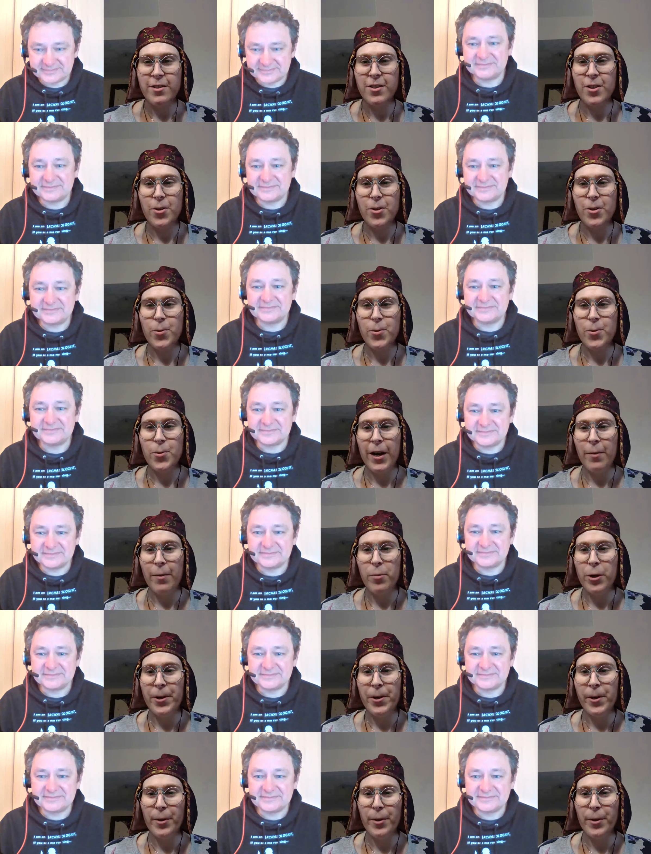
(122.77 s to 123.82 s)
Speaker 1: so uh,
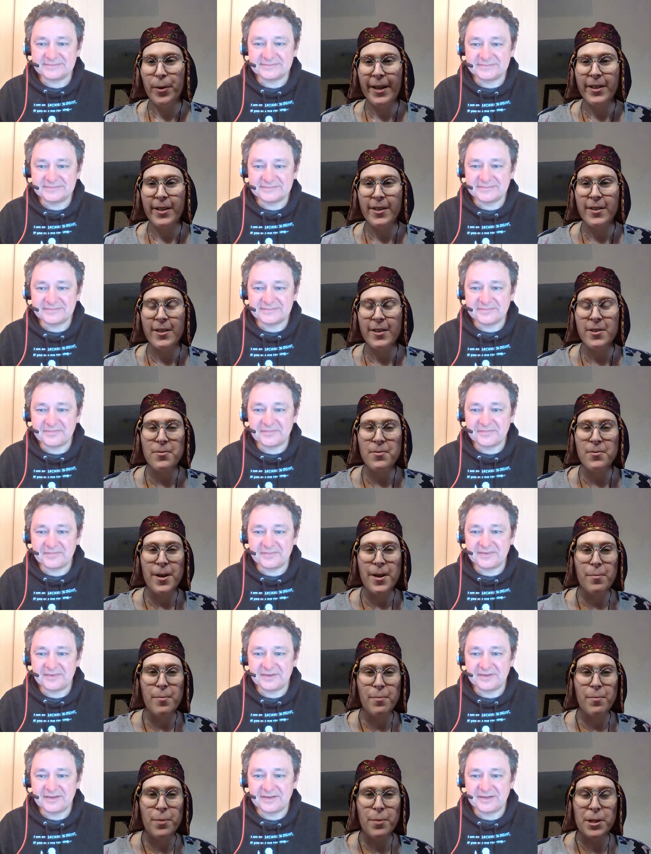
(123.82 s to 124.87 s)
burial practices
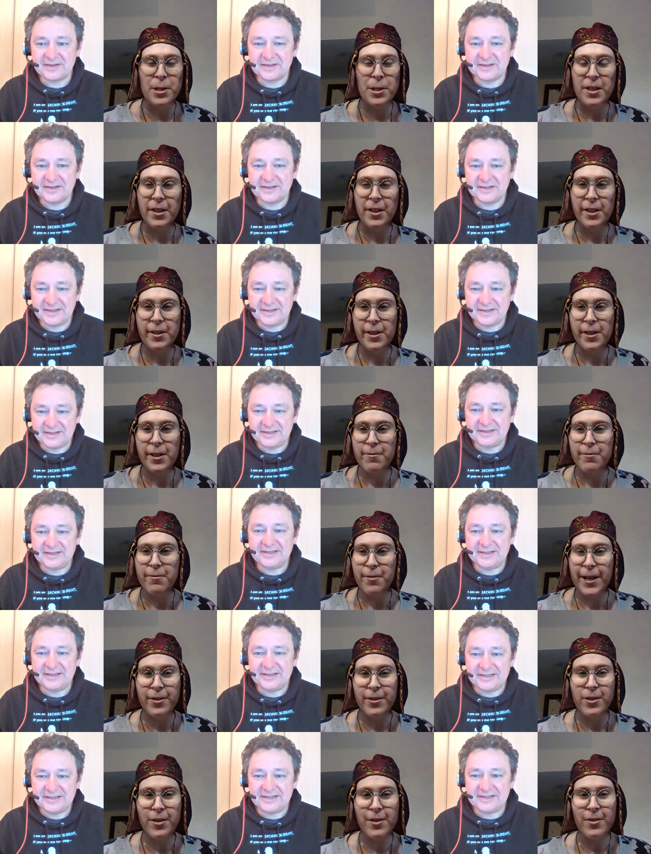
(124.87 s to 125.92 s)
from particularly
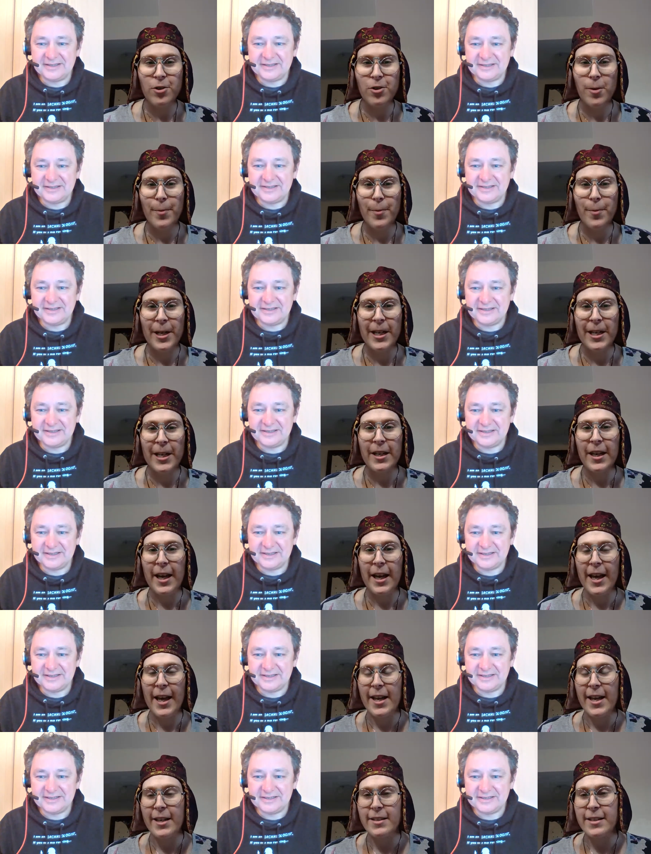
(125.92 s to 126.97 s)
france germany
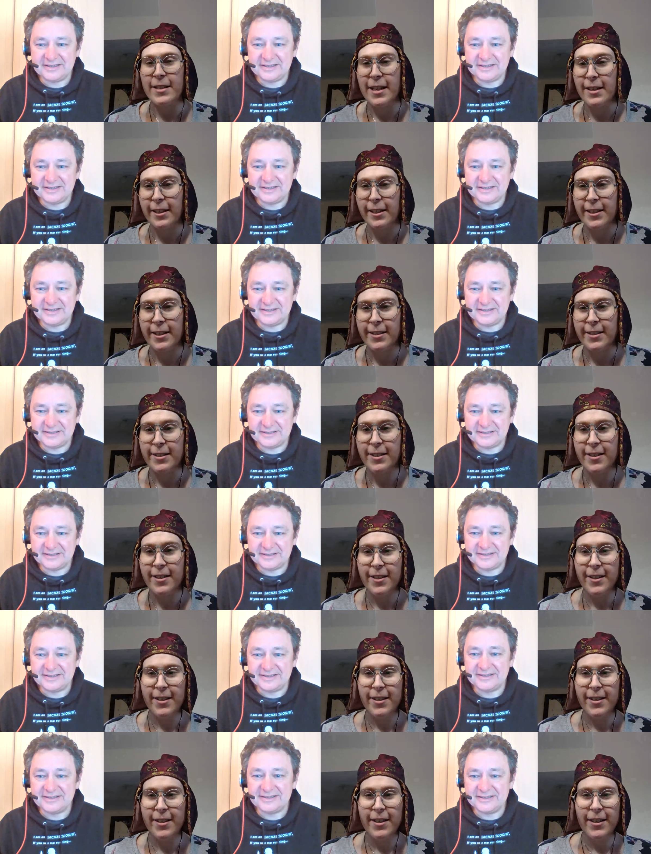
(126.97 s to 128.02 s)
and england
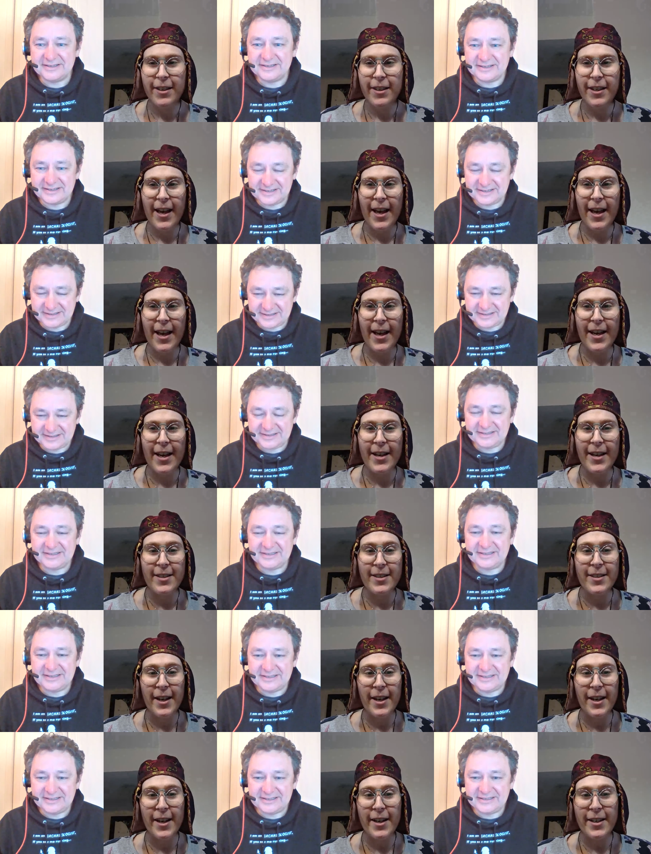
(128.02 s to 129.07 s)
and
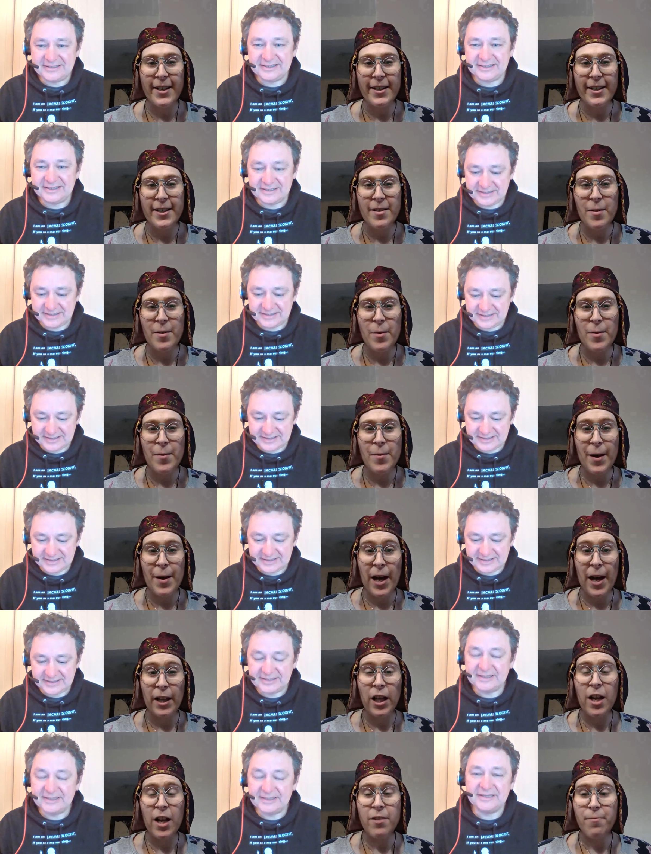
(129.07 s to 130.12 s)
uh,
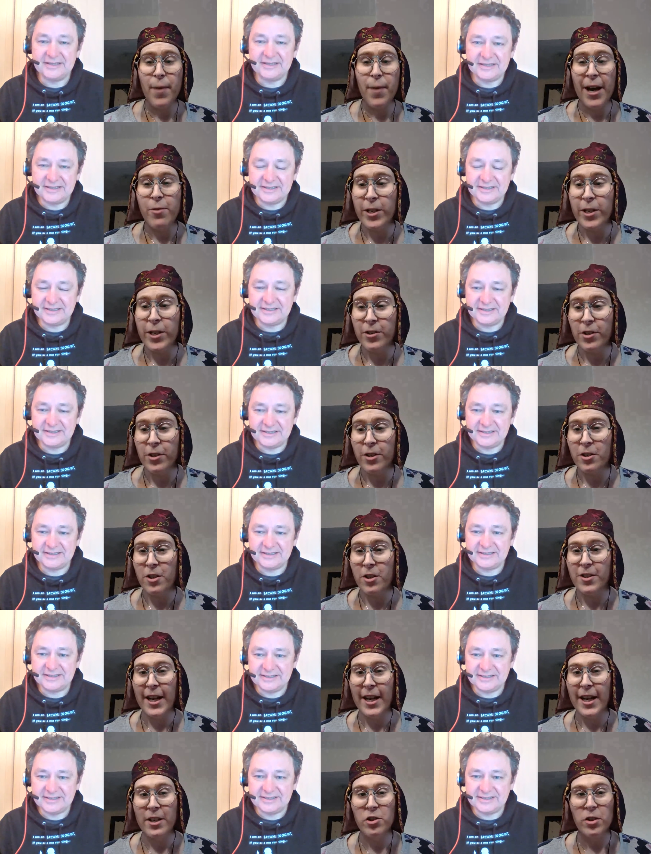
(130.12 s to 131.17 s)
a lot of my research
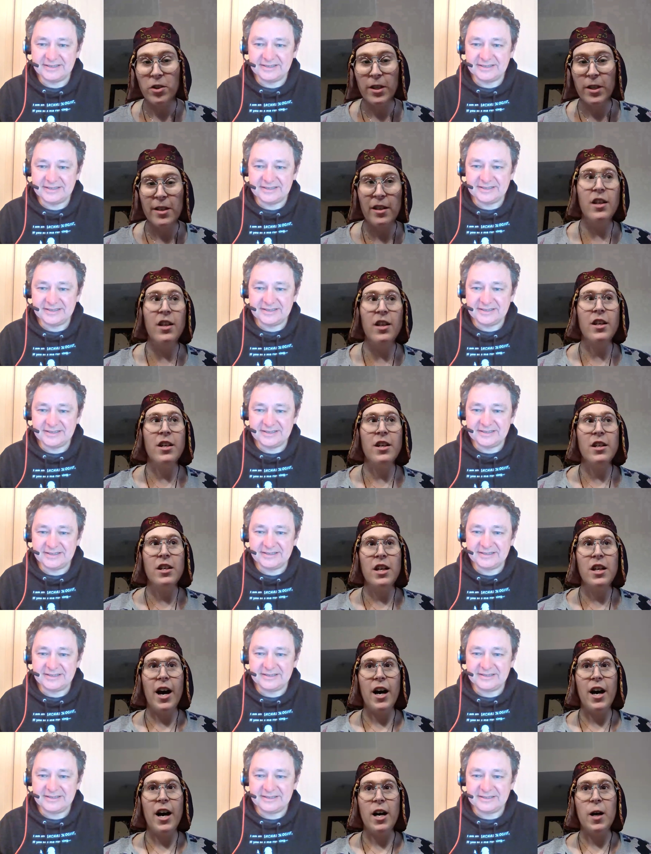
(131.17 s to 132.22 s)
has actually
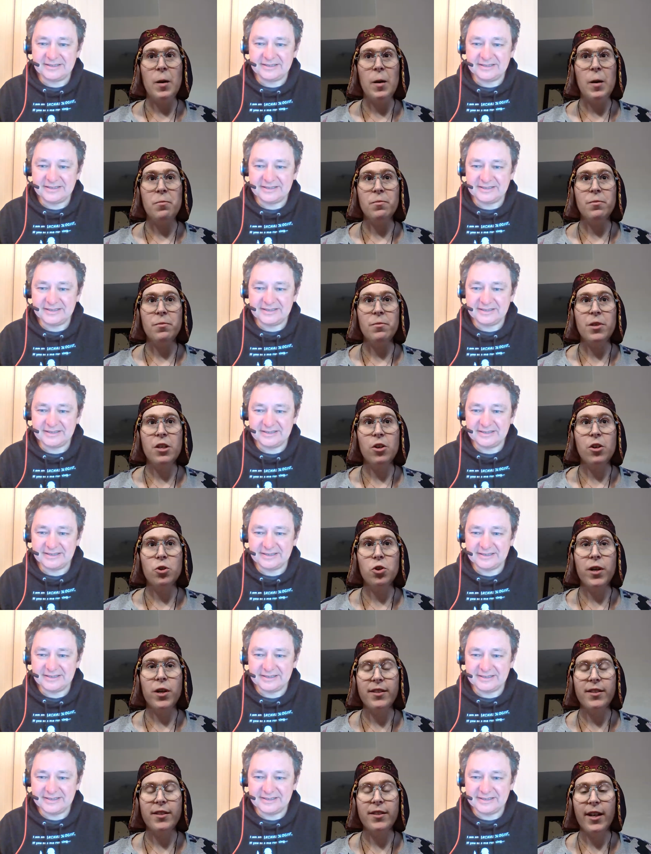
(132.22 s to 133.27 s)
um, you know
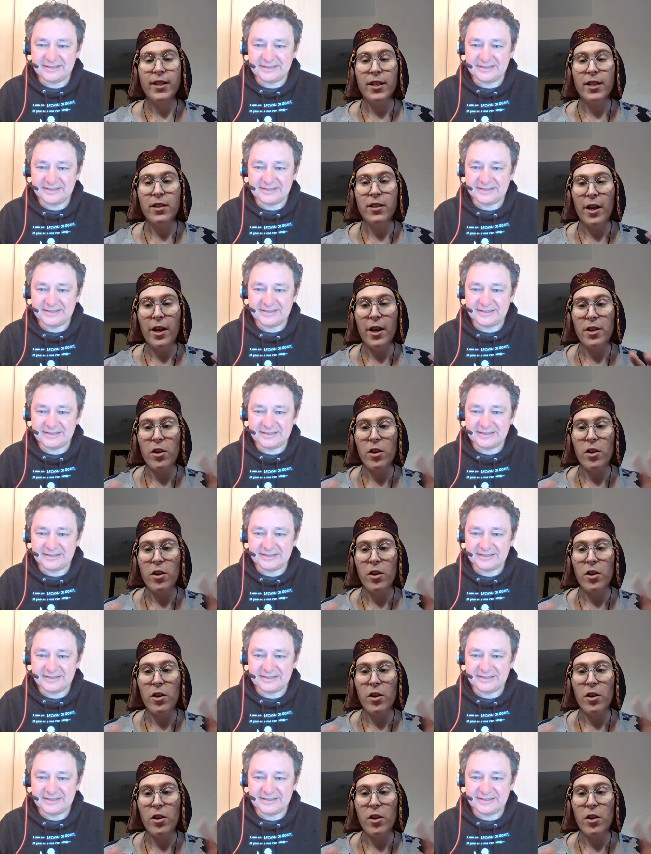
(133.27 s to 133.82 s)
transacted not